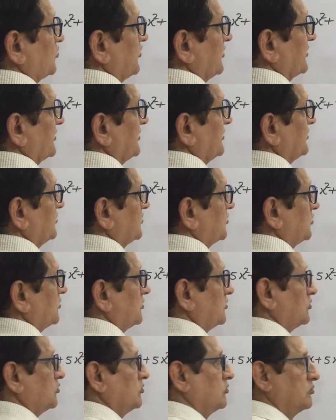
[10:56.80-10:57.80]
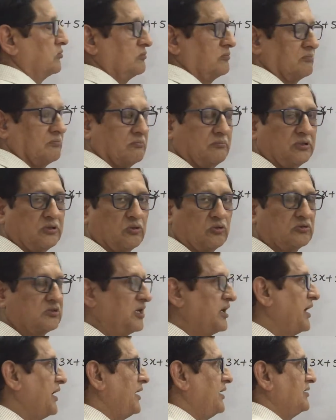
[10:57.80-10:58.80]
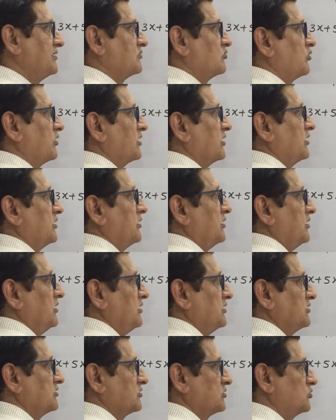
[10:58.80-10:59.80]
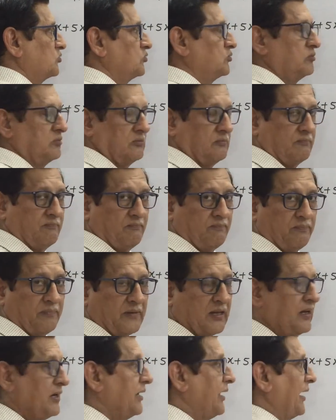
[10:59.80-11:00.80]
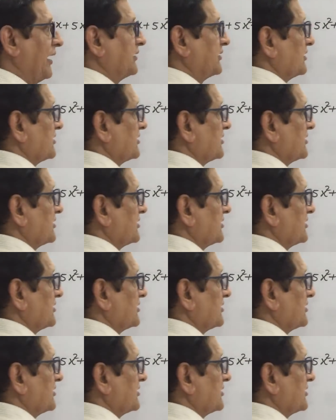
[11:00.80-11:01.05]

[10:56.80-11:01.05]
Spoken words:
1 into 2, because A is 1 and D is 2. And